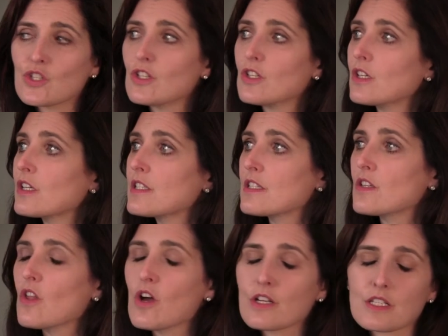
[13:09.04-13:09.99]
took us a
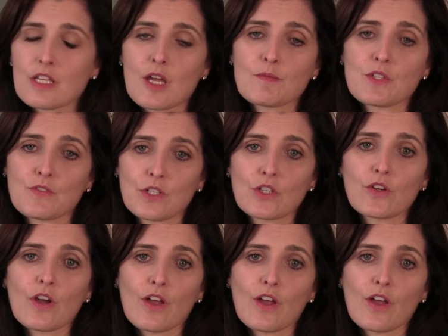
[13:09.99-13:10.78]
long time to figure